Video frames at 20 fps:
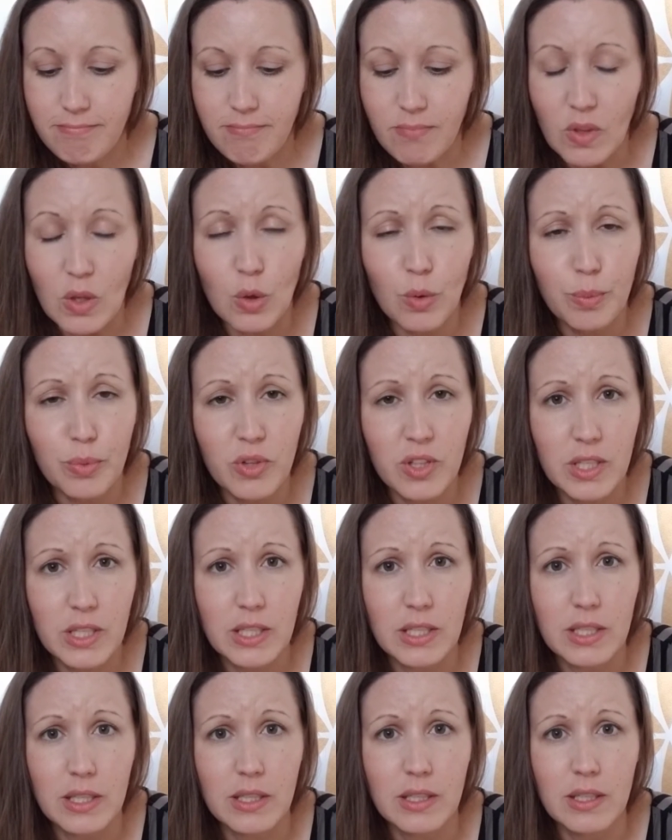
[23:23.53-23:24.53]

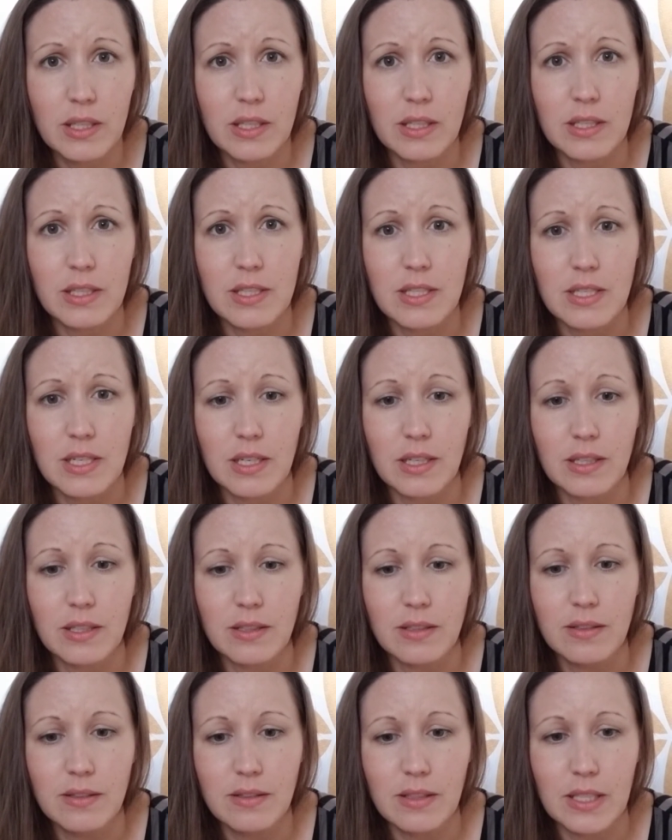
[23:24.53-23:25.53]
hopefully it uh,
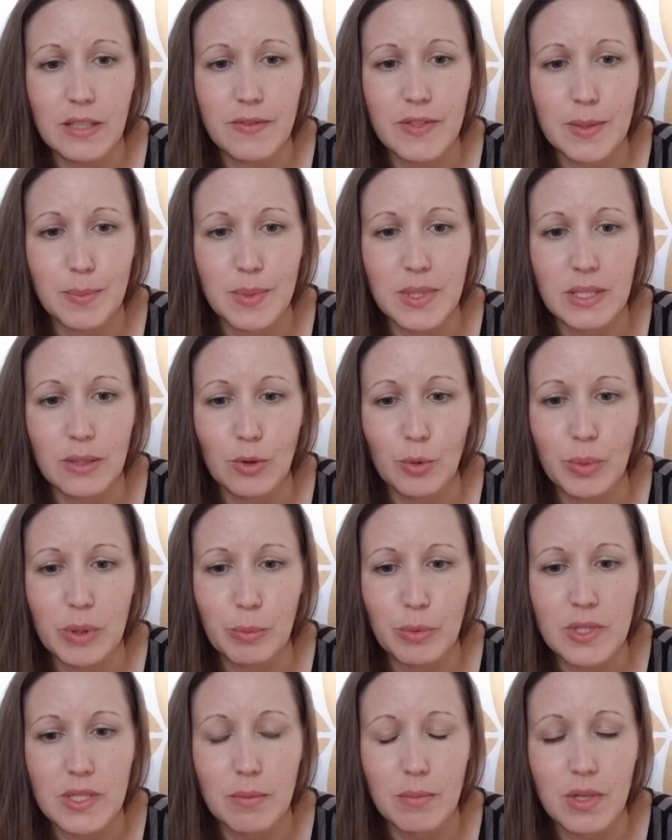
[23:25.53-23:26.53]
gives some single people
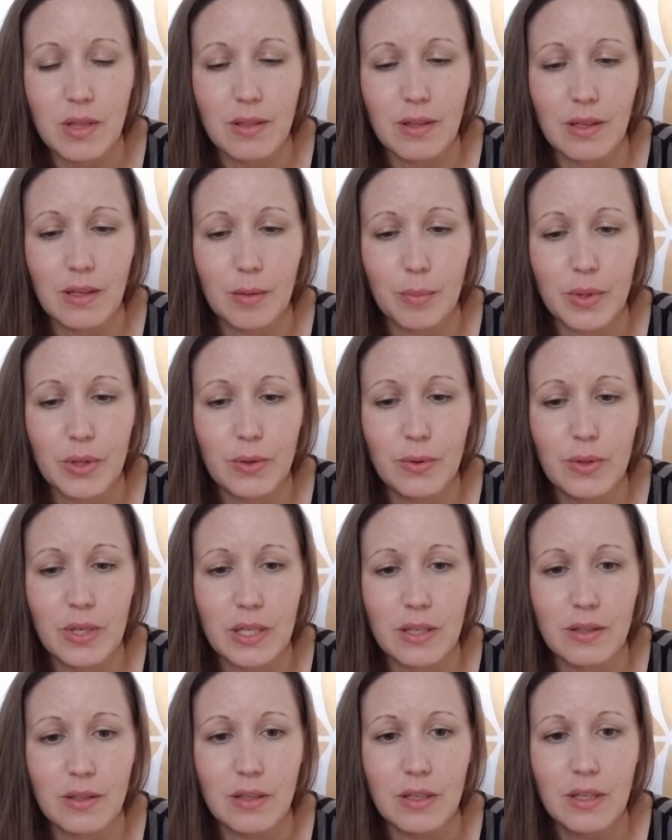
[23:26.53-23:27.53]
something to think about
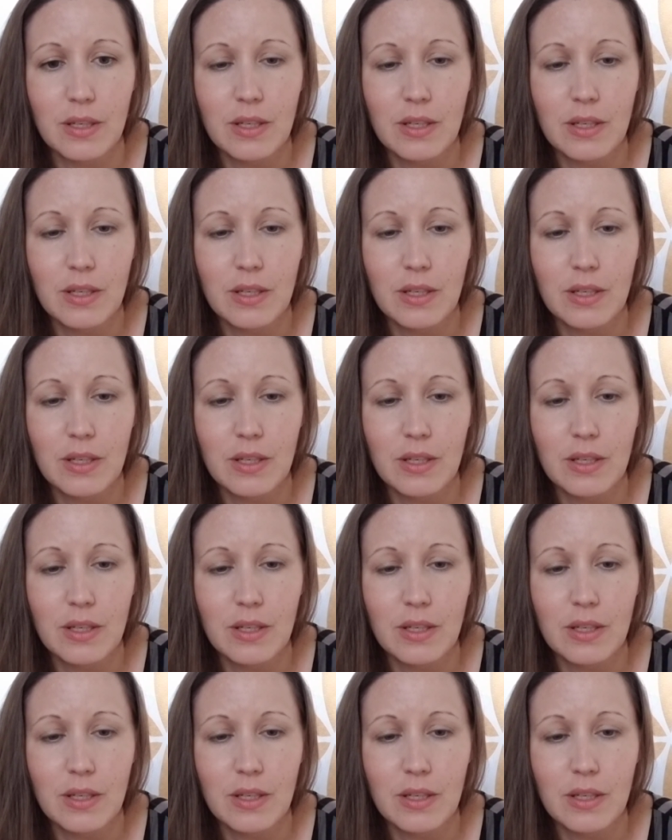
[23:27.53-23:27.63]
and